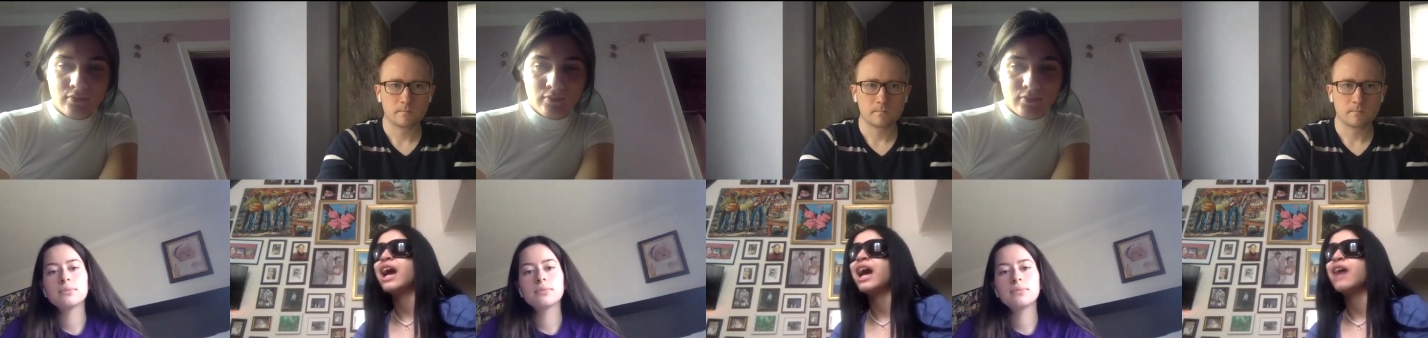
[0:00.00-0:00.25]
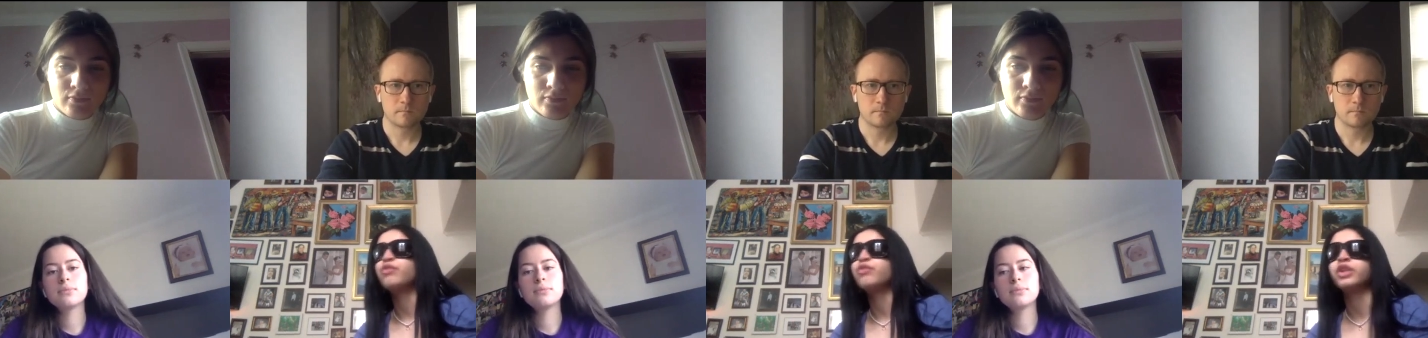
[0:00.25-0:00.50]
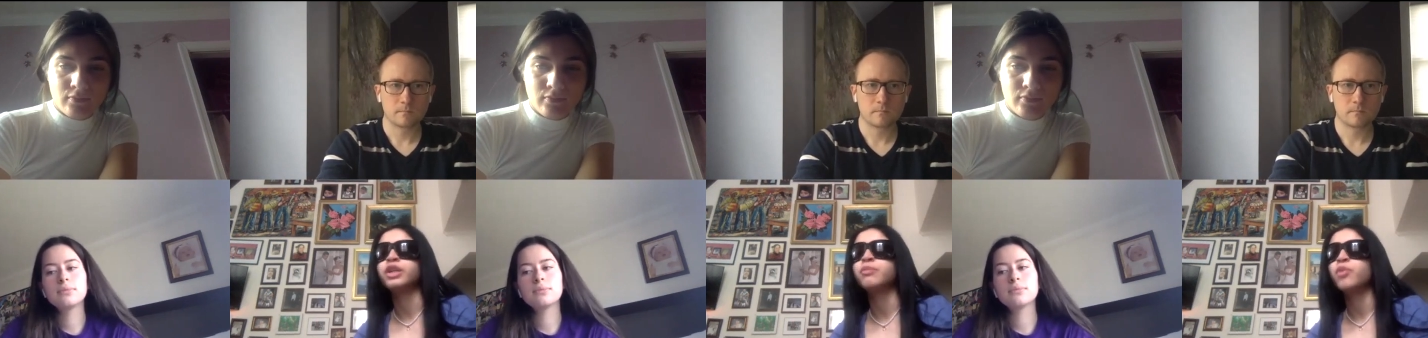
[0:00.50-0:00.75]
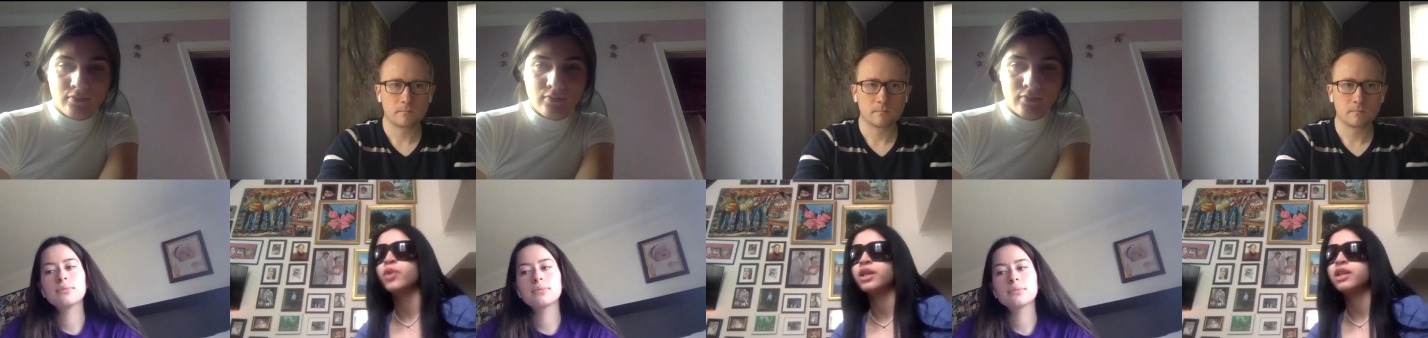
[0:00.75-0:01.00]
Speaker 1: really
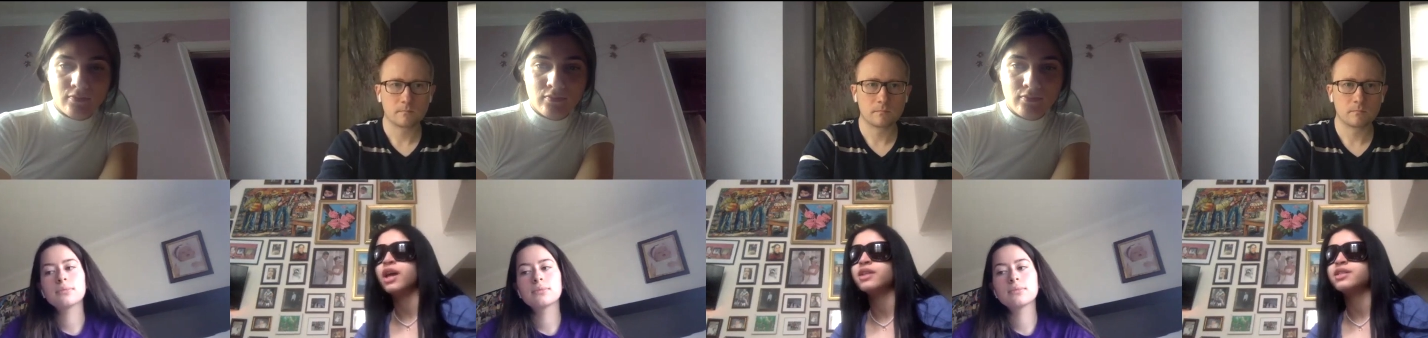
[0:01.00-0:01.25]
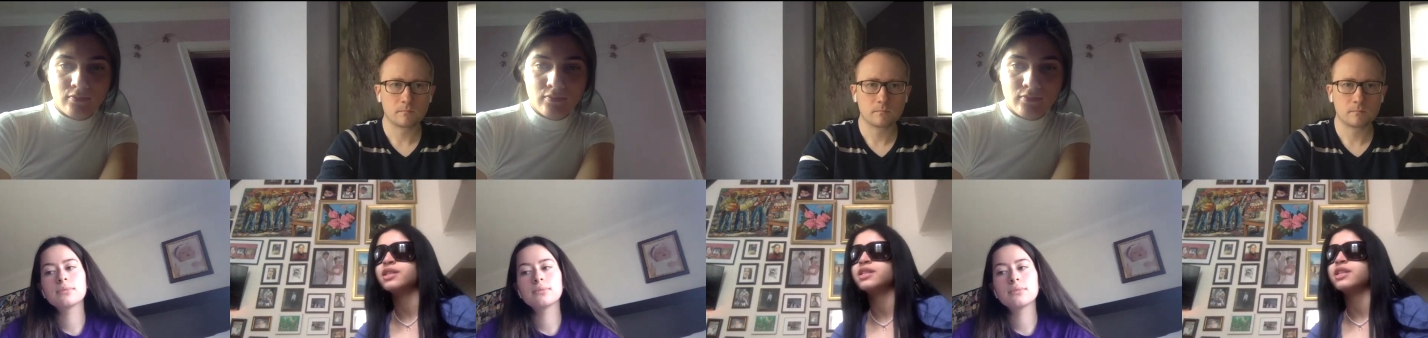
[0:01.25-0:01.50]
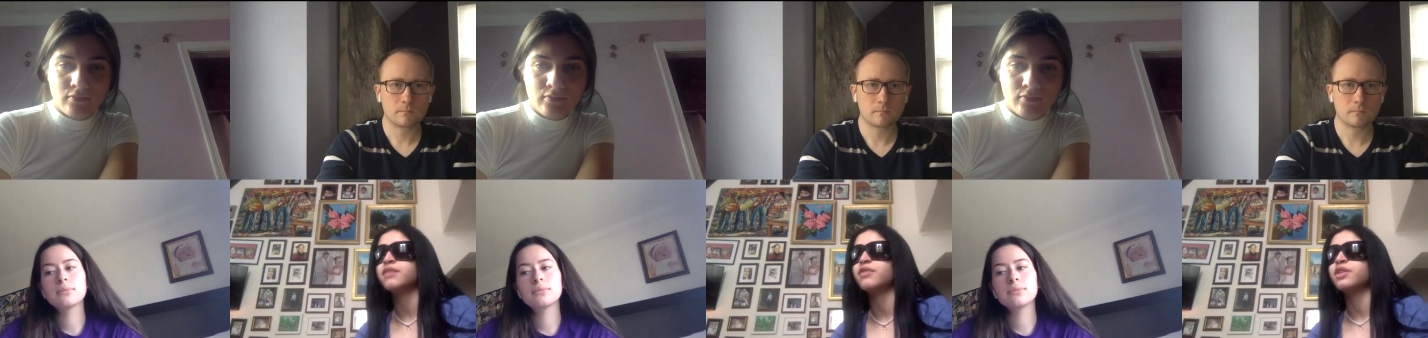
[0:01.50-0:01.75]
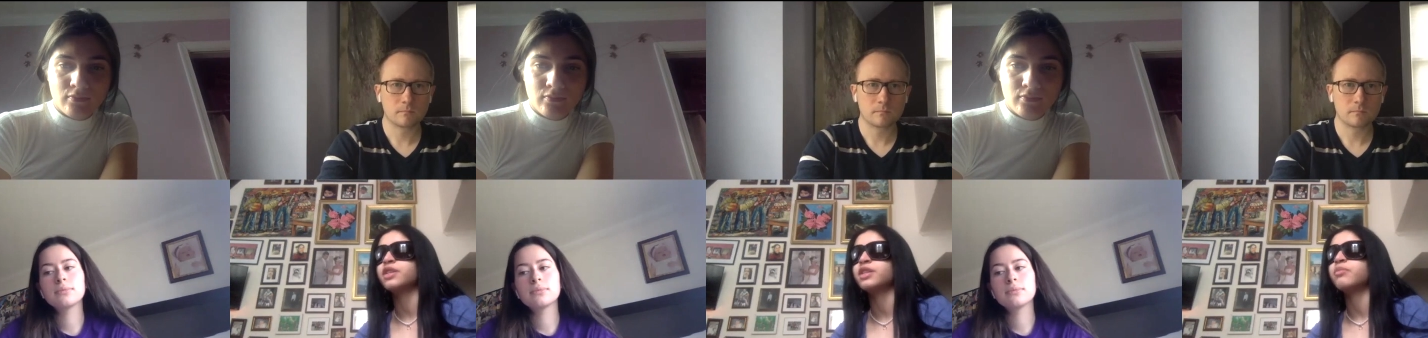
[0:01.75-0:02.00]
important classes, like for
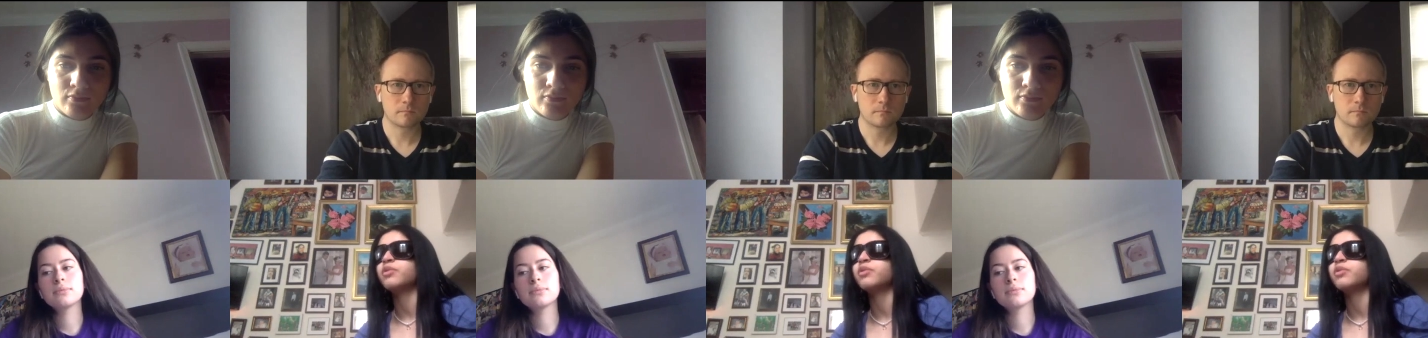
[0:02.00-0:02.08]
example,